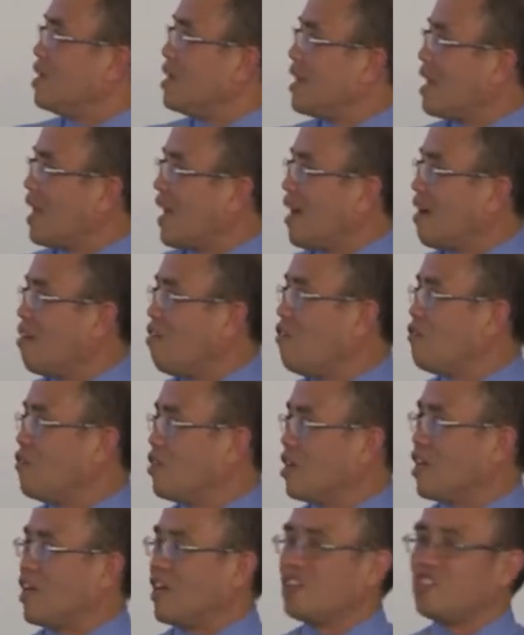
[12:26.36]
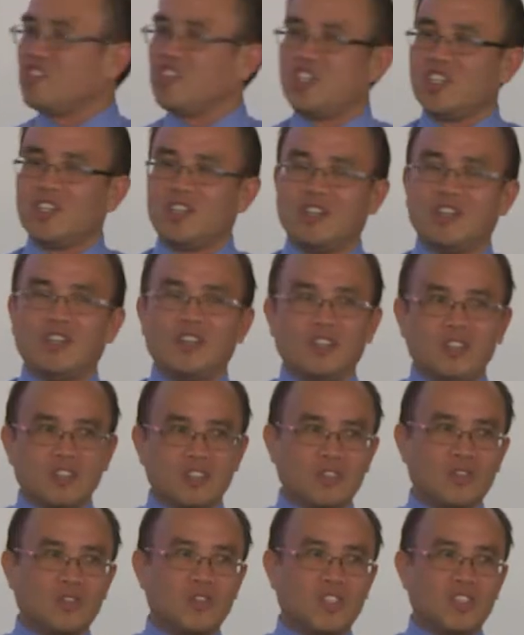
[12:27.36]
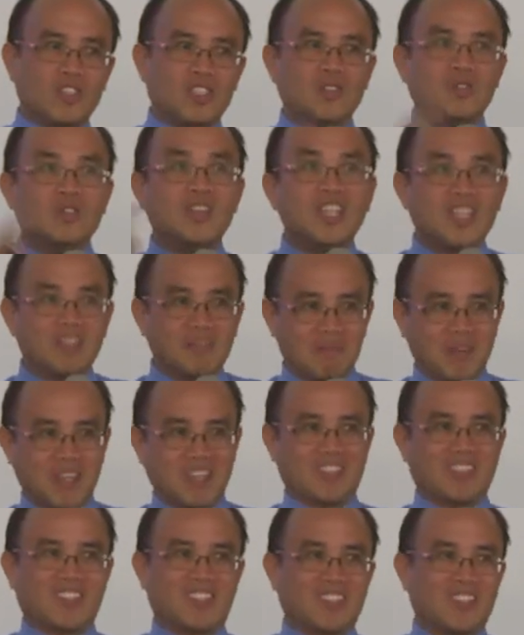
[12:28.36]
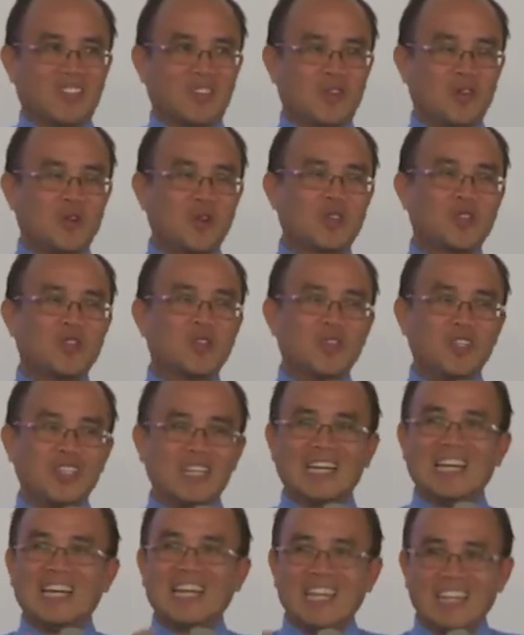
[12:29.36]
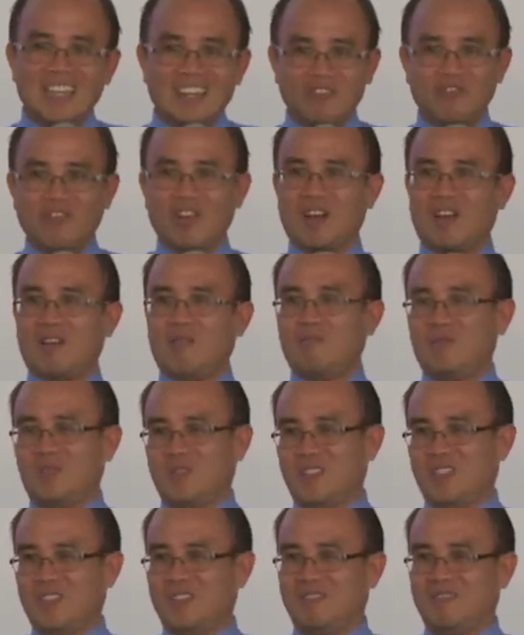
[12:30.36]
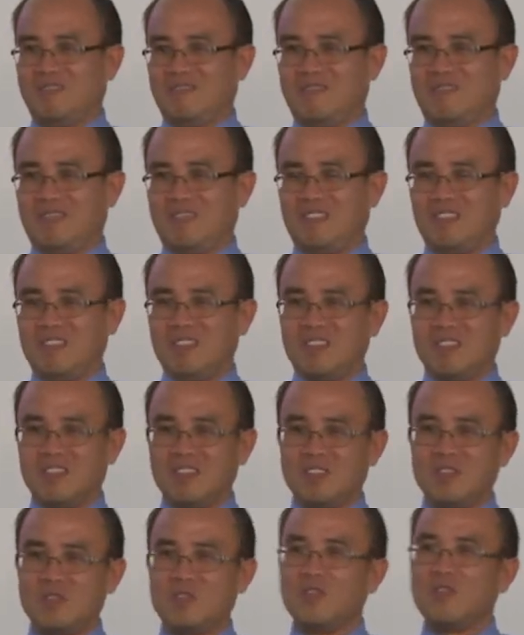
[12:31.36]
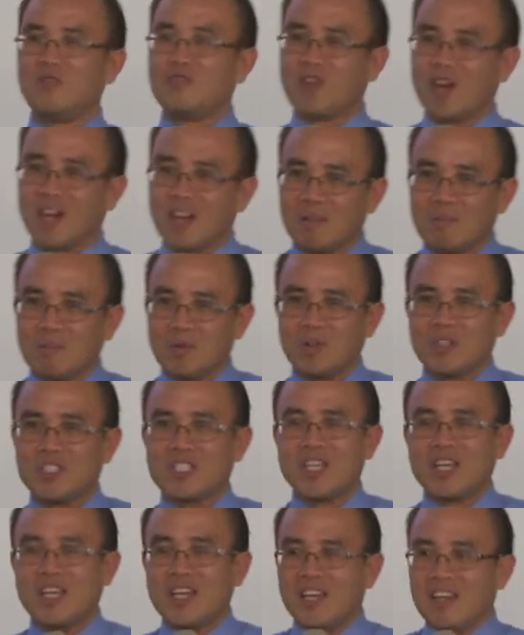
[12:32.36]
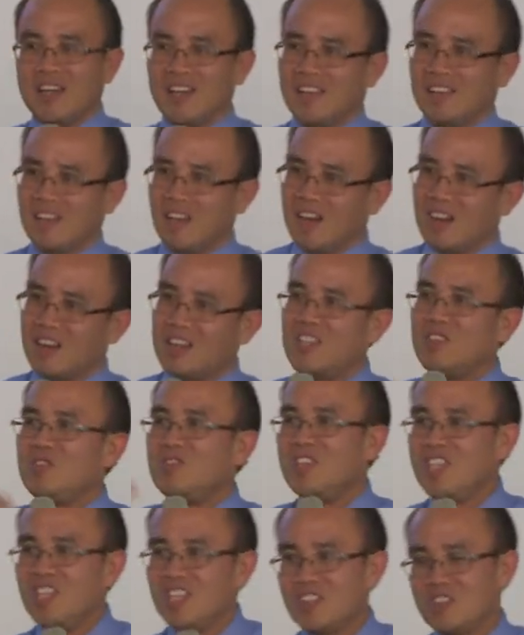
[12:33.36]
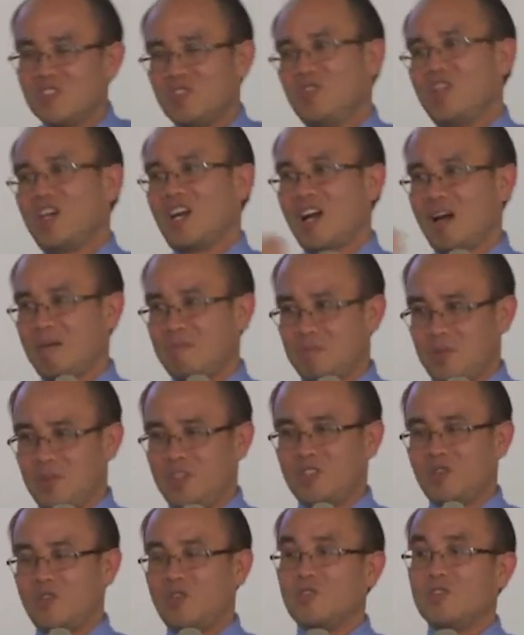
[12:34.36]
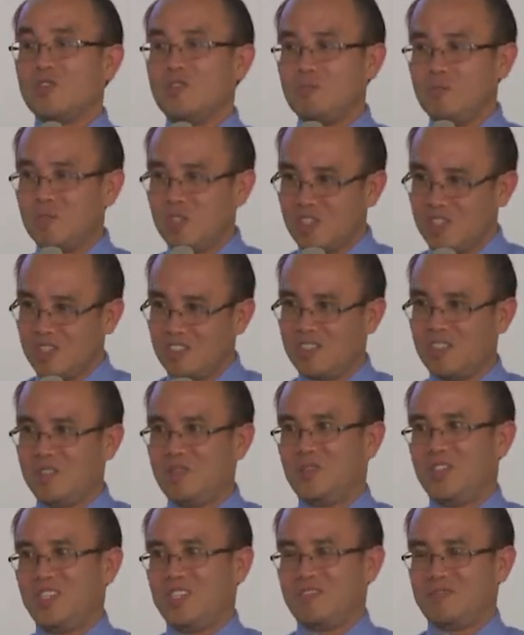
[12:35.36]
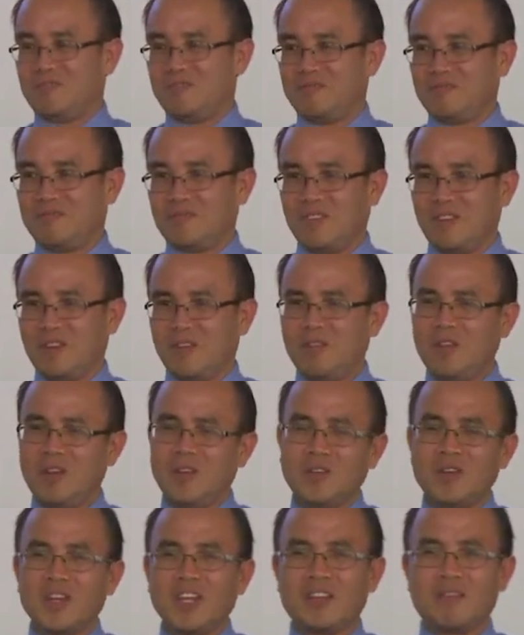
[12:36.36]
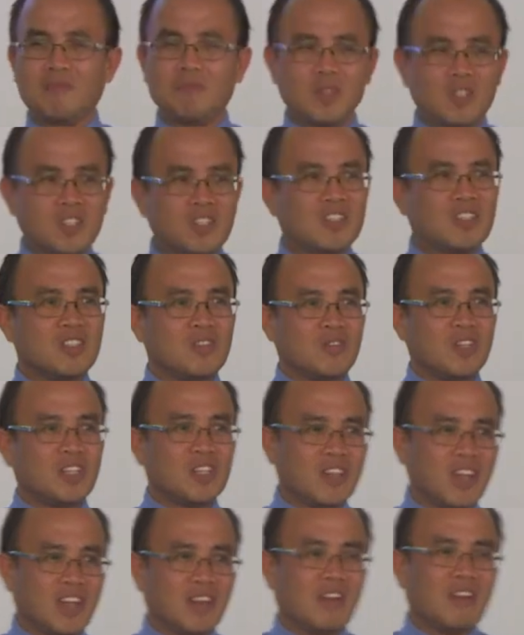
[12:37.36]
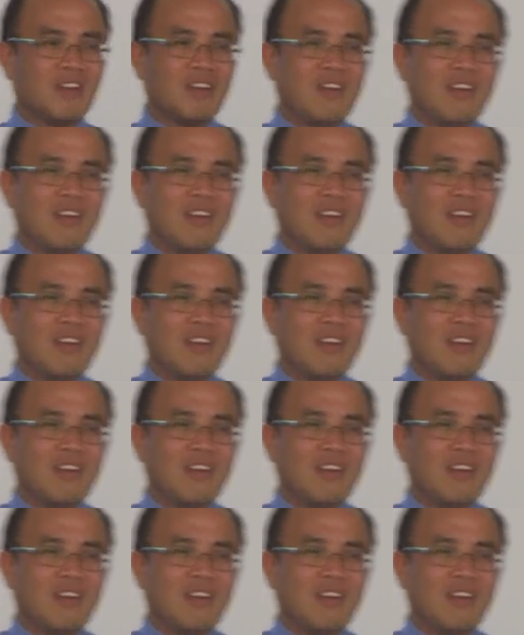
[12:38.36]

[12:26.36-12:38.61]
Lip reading: lack of attention to the unique measures or to the lead variables, to the variables that are unique to the companies or to the business unit. We know that business unit that